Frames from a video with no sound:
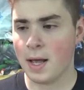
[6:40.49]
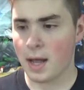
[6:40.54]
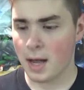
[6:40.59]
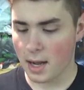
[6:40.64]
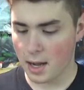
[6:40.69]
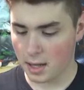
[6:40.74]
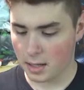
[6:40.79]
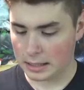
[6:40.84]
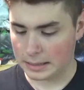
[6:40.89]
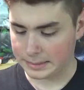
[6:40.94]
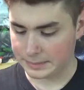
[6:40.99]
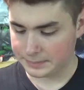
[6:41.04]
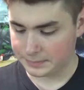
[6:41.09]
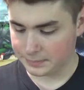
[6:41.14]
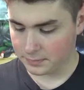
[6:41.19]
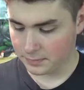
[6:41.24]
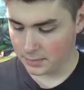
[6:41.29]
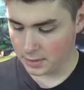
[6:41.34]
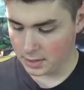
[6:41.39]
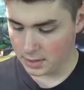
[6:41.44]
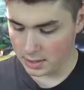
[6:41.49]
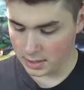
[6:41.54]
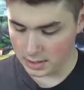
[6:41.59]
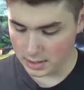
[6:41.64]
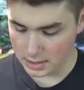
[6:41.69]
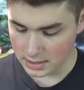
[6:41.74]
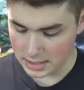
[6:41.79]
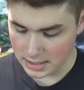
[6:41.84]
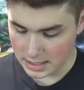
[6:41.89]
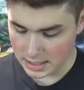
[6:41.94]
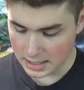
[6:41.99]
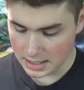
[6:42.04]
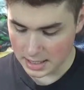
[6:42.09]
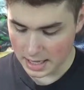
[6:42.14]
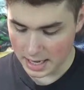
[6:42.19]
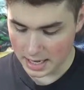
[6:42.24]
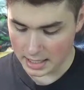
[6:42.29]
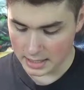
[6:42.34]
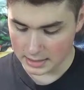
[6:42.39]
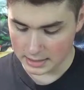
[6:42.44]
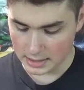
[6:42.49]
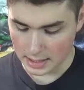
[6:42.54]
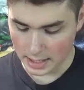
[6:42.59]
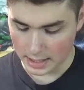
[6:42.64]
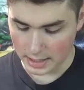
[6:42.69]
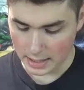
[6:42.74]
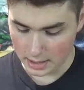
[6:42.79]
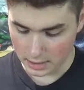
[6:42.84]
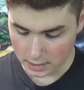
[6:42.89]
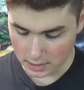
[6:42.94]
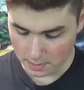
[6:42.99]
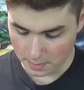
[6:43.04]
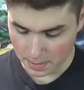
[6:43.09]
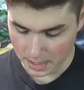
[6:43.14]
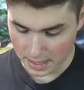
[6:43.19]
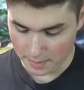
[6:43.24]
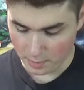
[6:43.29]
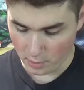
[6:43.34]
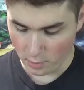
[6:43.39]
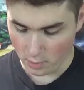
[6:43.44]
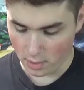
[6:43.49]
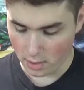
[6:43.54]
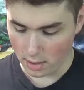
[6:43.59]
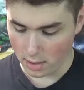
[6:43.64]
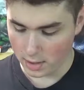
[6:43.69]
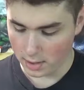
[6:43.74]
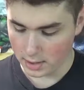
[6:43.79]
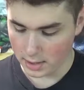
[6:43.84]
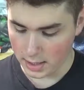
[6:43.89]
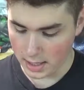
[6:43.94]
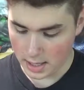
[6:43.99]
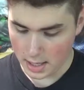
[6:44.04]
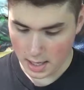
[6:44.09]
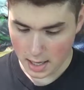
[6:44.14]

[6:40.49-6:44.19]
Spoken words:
the dean and is like, here's the paperwork.